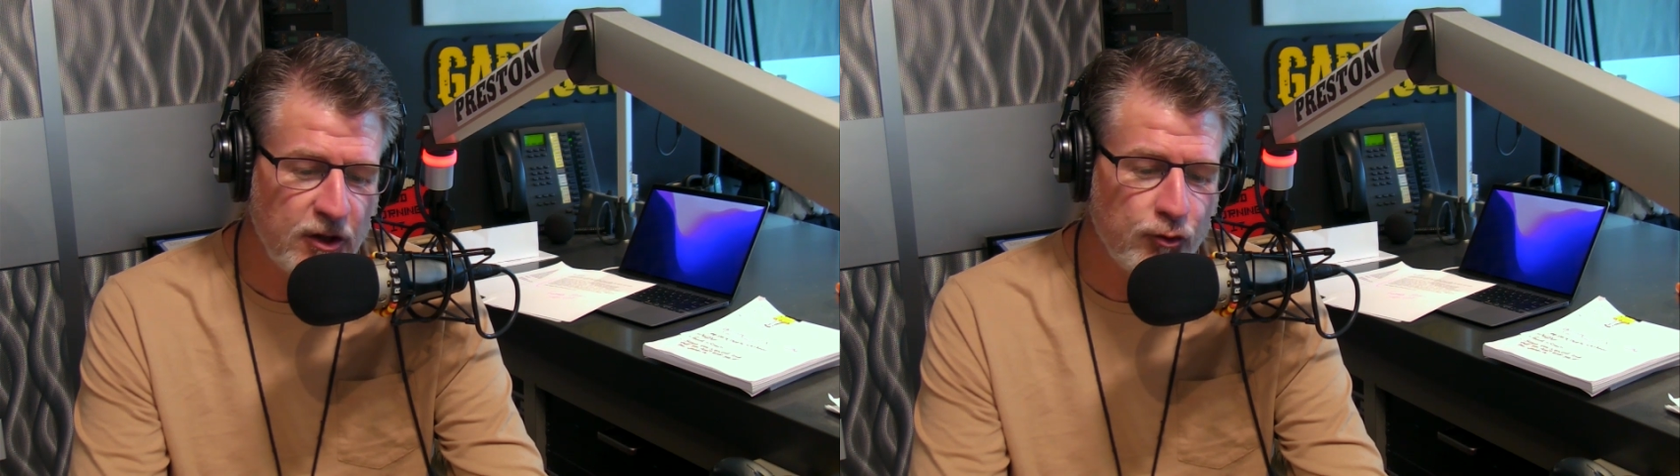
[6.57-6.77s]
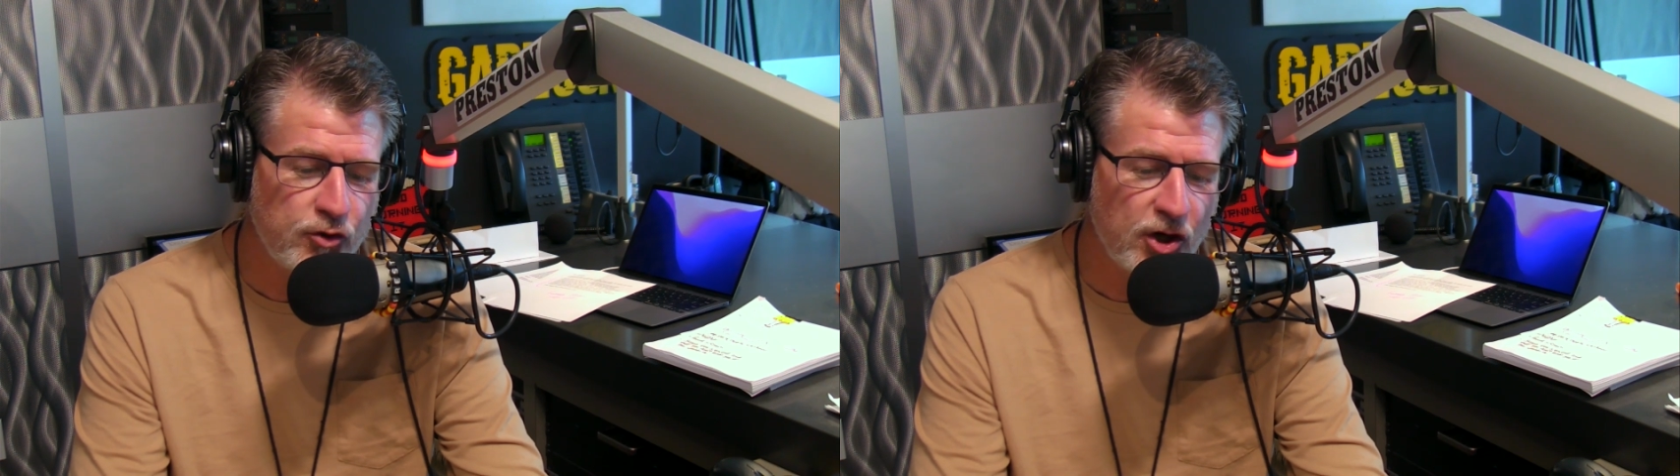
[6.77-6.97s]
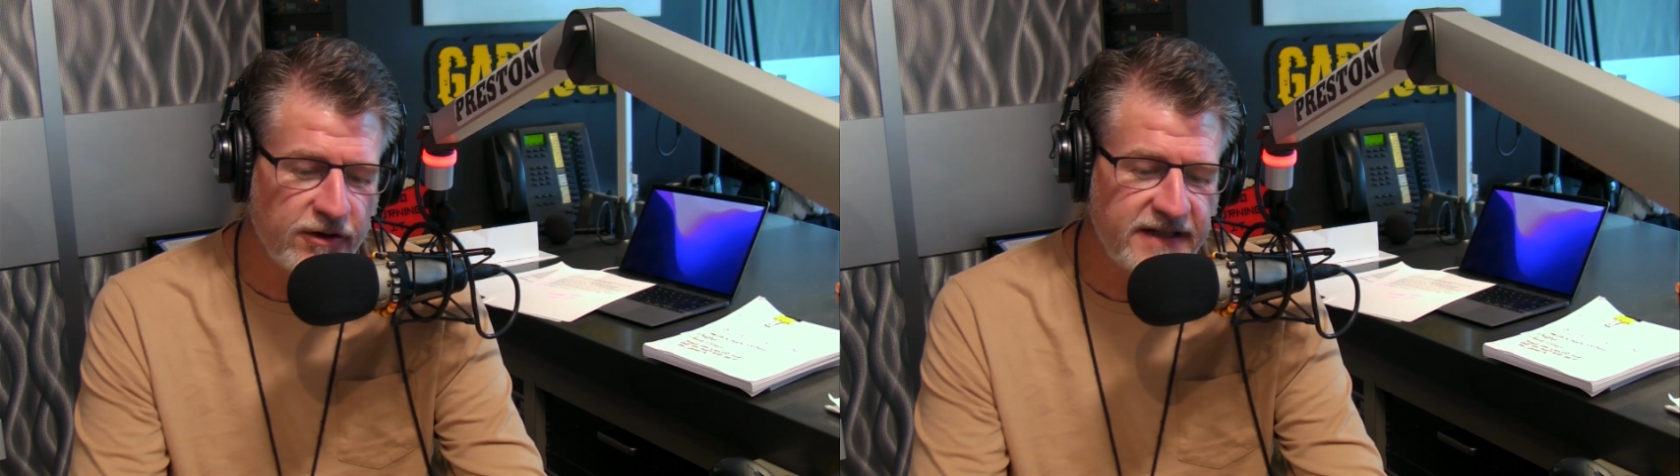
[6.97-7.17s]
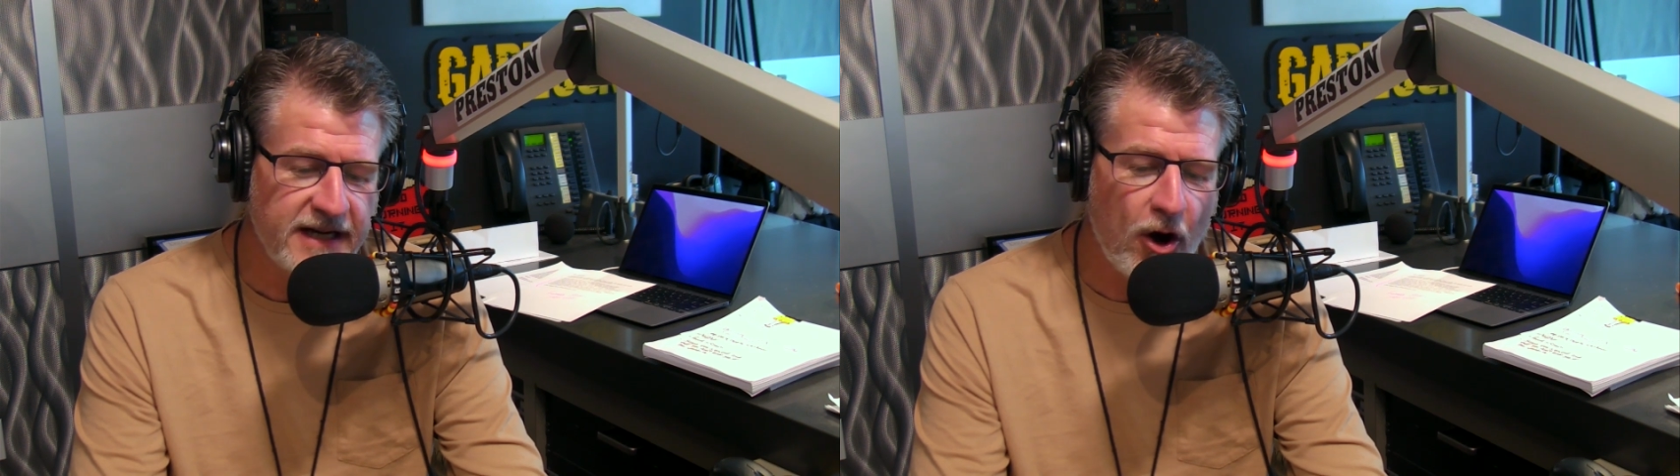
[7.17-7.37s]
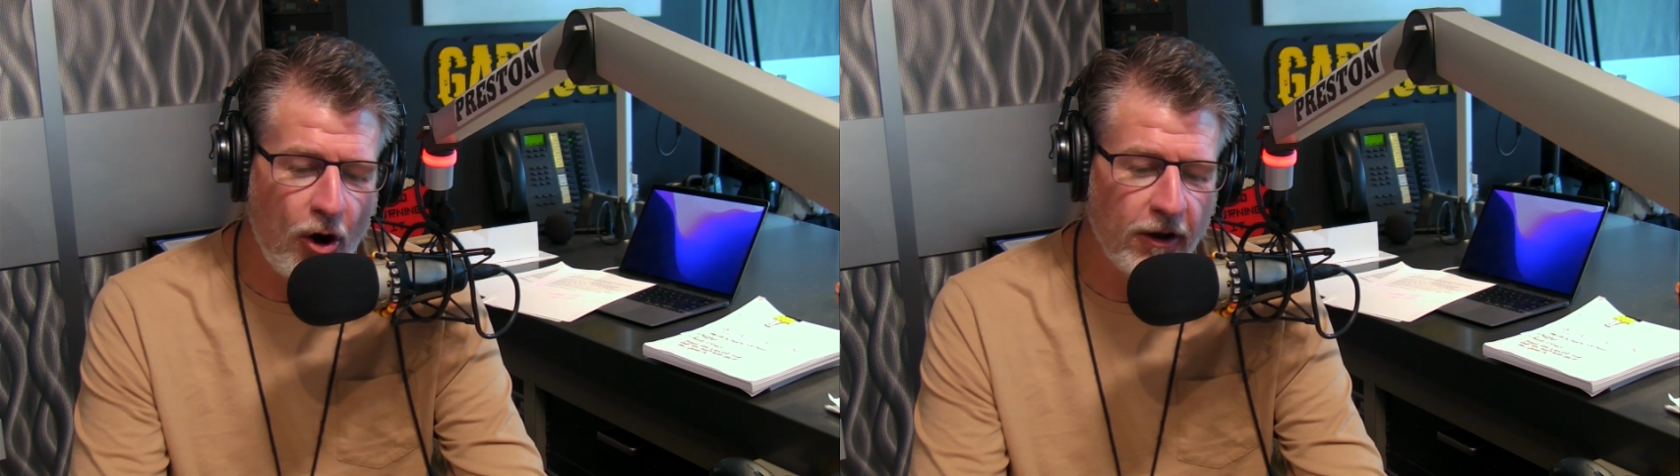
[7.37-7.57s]
New
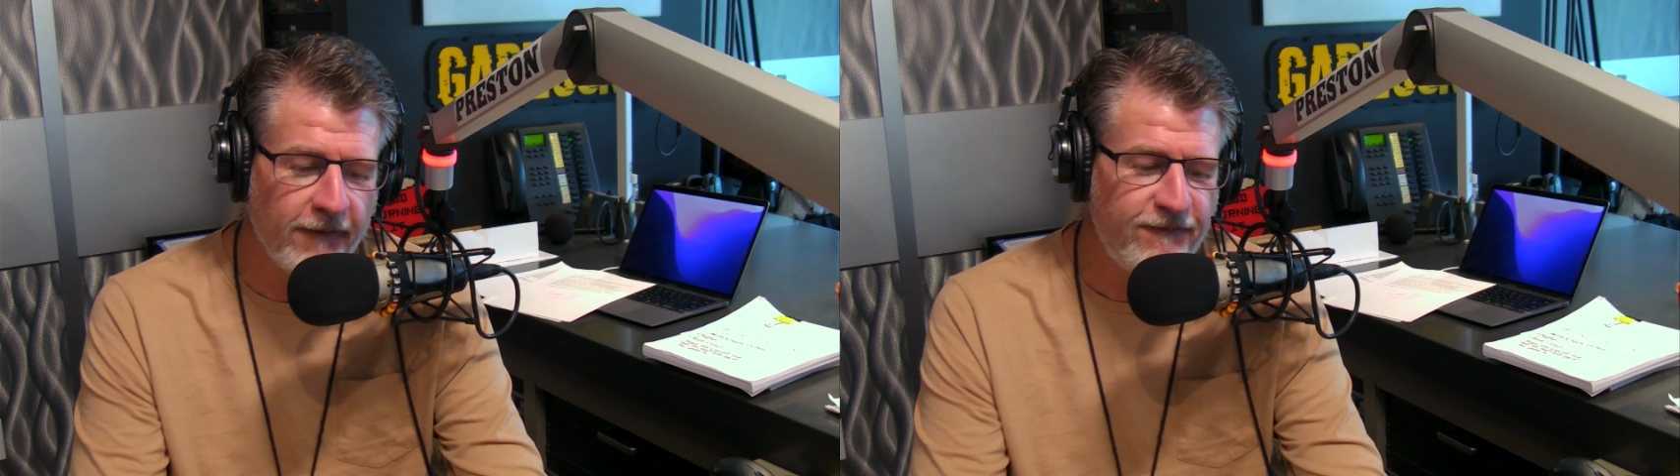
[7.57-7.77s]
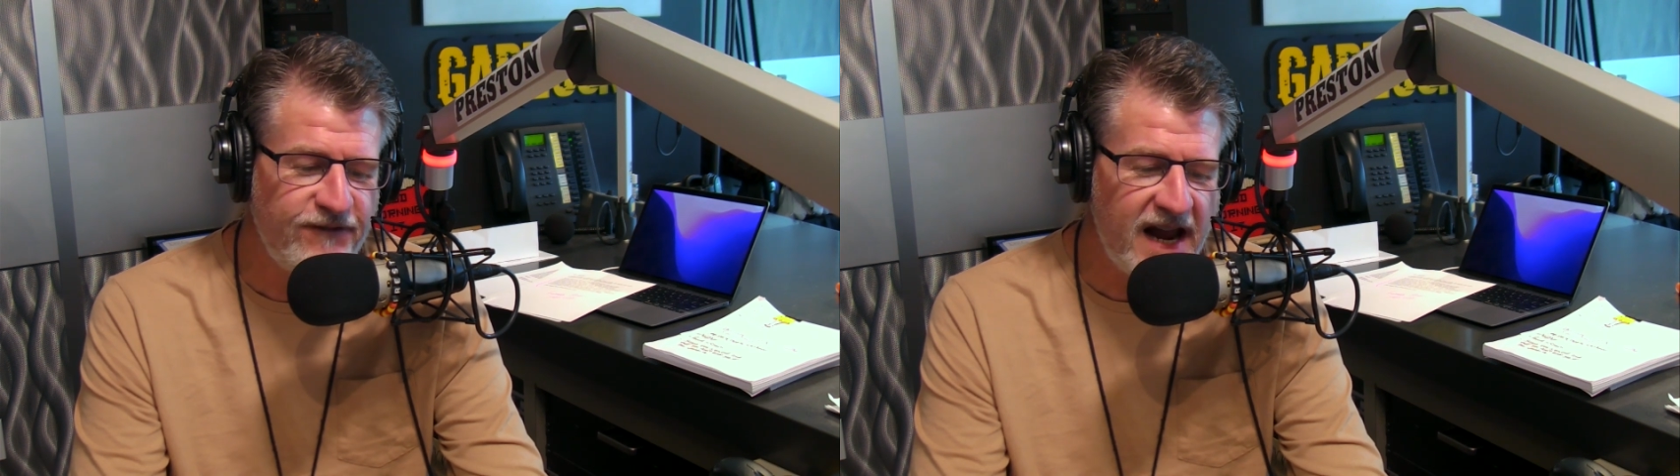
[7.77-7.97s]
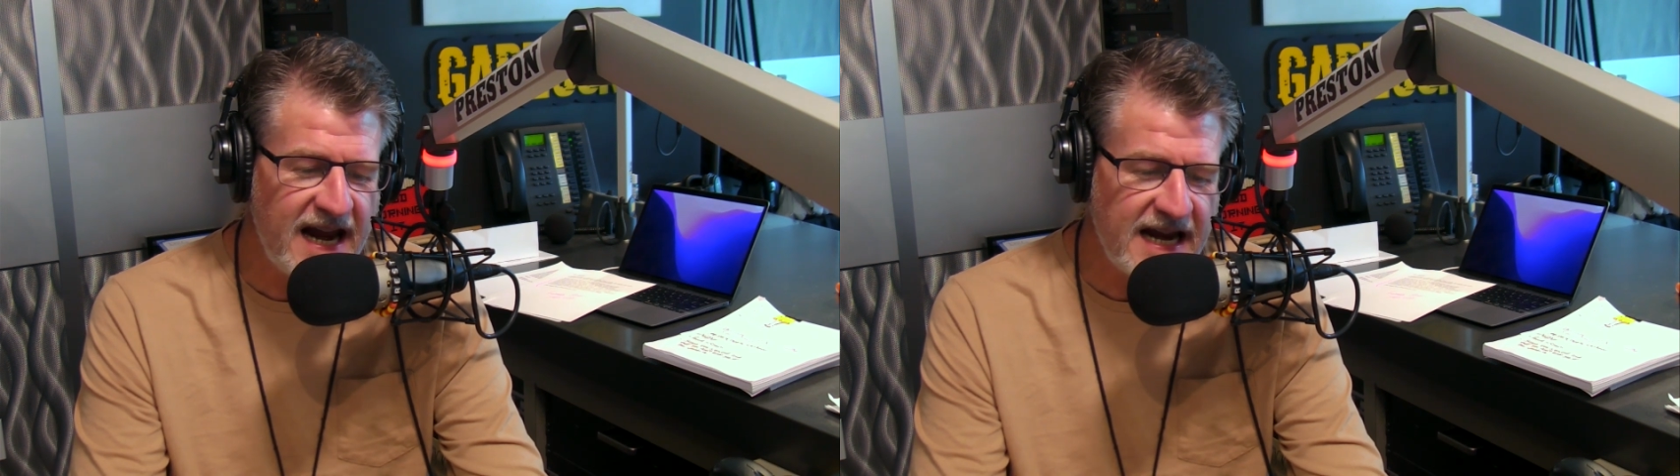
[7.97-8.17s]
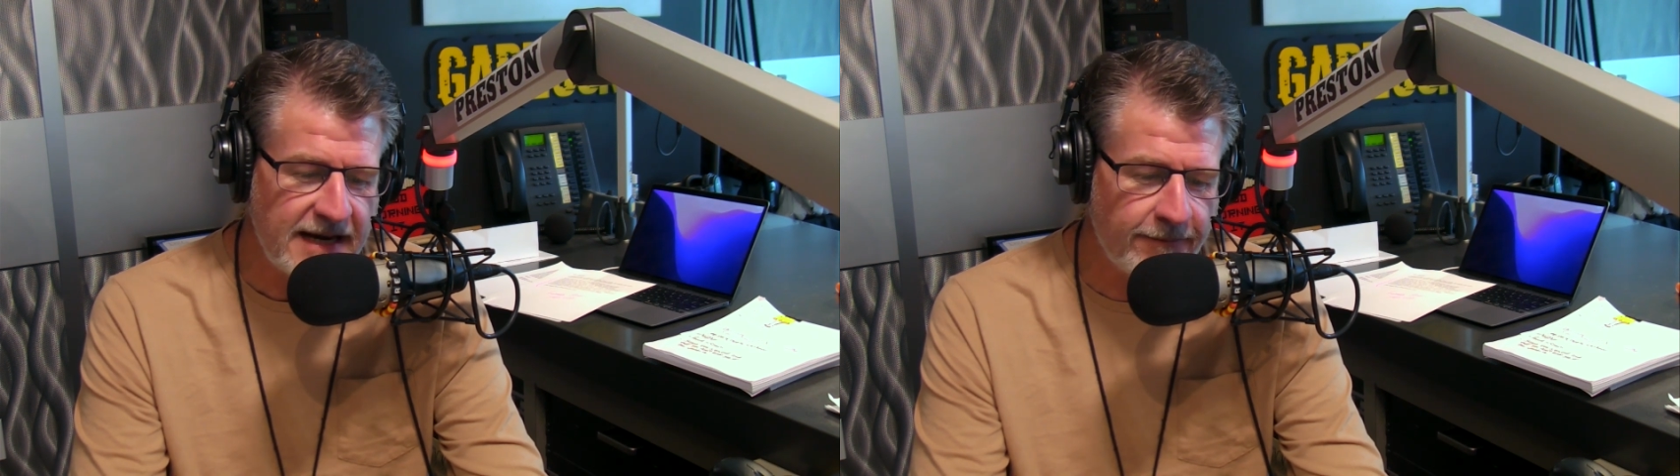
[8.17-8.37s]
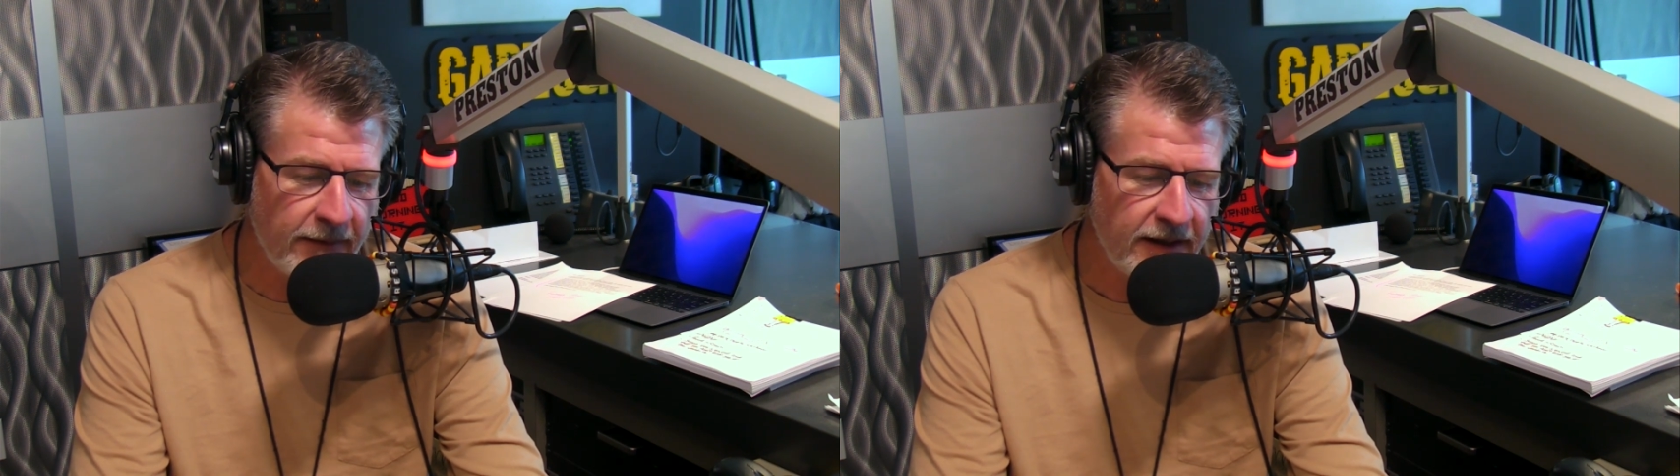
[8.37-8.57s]
Jersey Hall of
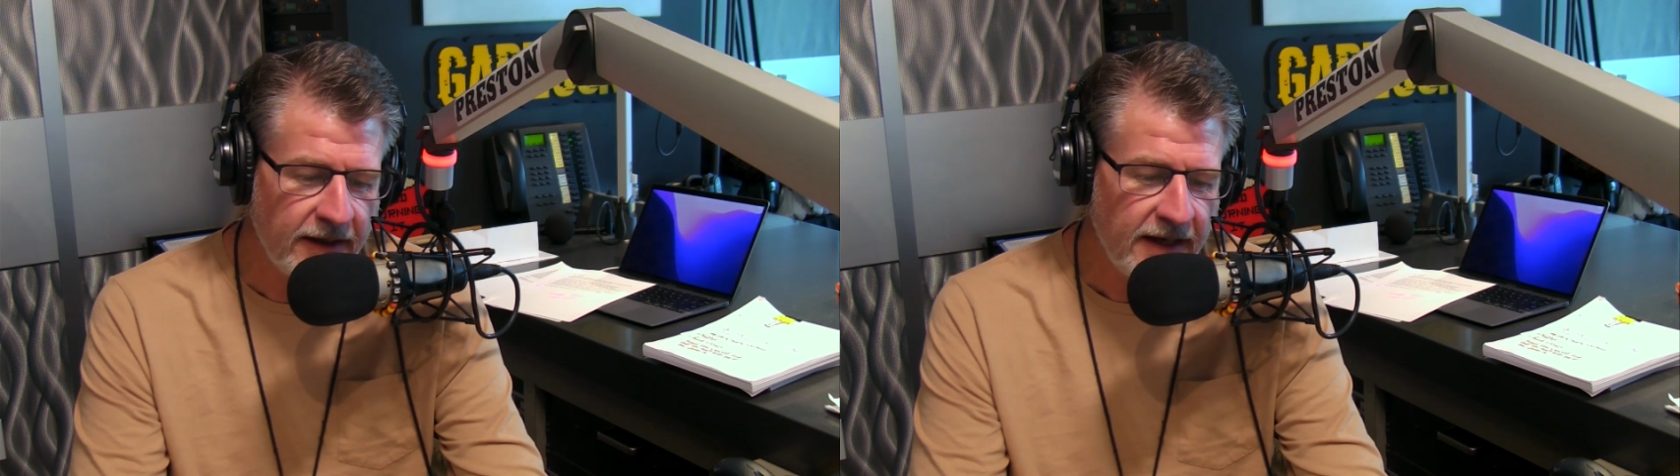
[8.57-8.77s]
Fame